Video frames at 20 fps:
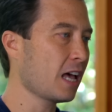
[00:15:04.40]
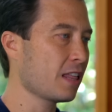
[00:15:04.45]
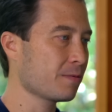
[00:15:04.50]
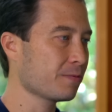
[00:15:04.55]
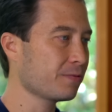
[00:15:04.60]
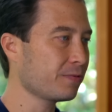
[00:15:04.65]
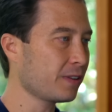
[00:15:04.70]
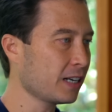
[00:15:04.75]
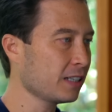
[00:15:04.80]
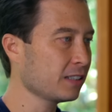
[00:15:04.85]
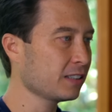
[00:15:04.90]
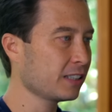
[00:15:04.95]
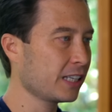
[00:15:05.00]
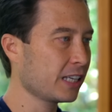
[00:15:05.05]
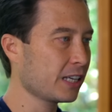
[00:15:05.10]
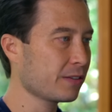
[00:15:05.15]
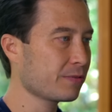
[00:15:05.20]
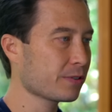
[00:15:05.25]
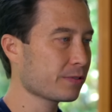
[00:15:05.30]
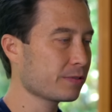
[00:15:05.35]
And then
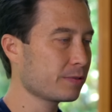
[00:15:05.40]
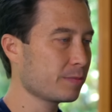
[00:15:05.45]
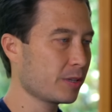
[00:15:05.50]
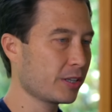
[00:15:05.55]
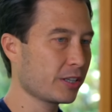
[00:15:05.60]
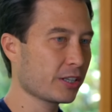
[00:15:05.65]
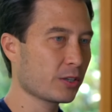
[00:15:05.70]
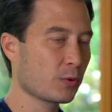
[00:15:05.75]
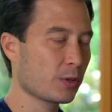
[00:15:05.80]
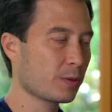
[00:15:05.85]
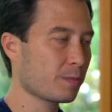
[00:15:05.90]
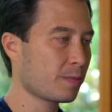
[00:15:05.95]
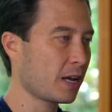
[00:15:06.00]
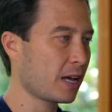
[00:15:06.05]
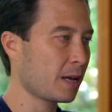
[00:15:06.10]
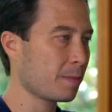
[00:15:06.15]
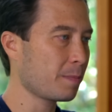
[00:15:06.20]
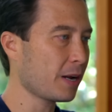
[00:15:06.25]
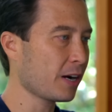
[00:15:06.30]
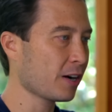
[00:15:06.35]
finally, if you're familiar with
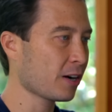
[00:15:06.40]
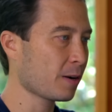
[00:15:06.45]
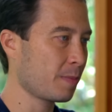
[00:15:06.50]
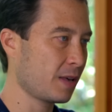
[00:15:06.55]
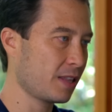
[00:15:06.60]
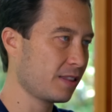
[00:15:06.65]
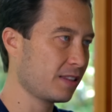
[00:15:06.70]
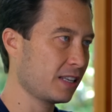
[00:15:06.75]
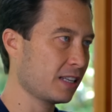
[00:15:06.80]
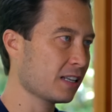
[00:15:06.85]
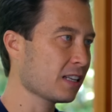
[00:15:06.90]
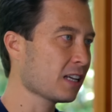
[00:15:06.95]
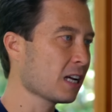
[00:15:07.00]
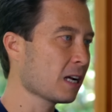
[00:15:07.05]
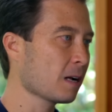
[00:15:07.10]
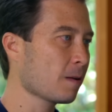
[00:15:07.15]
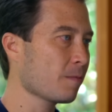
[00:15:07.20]
my para method,